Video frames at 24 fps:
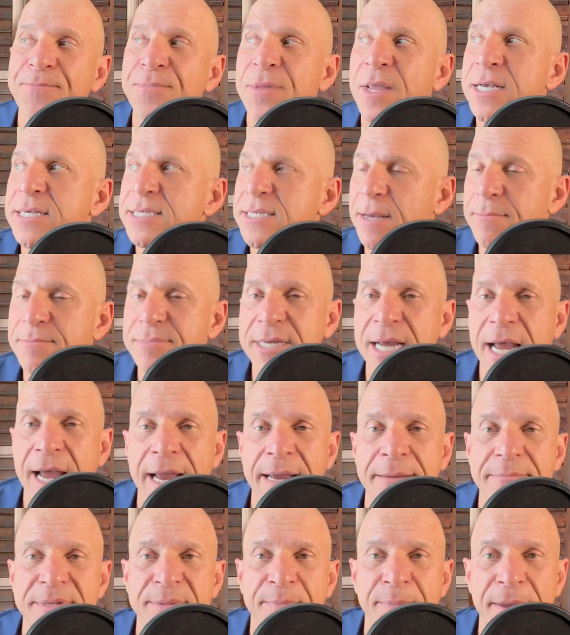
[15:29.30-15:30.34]

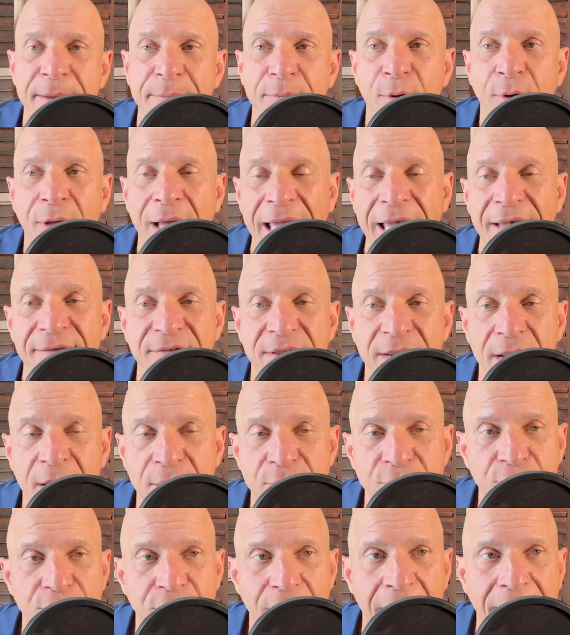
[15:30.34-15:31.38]
Sometimes people have an
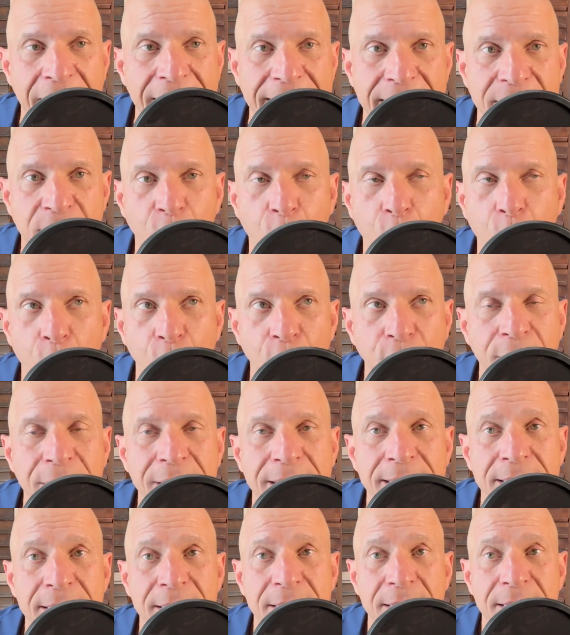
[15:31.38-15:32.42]
underlying
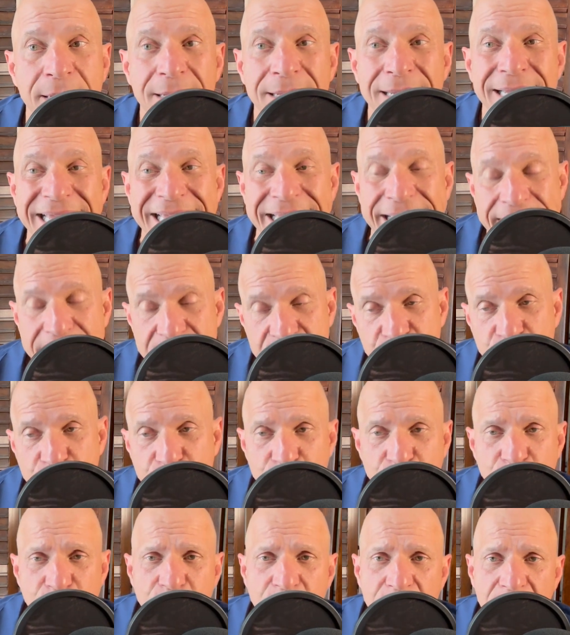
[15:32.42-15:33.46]
organ
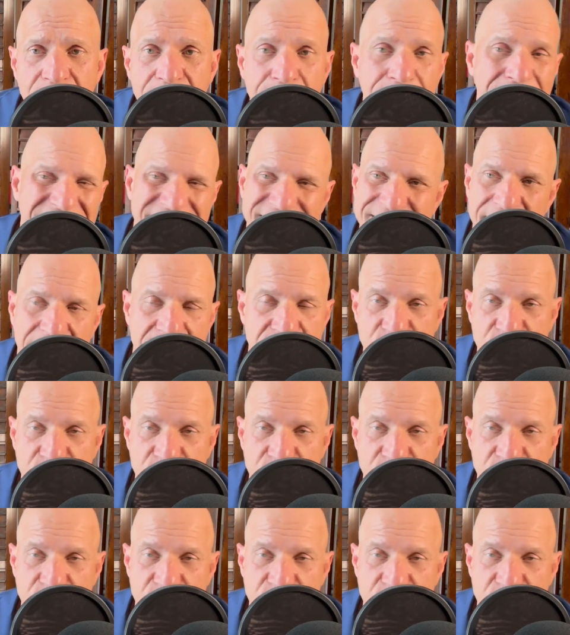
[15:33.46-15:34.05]
issue, but it's not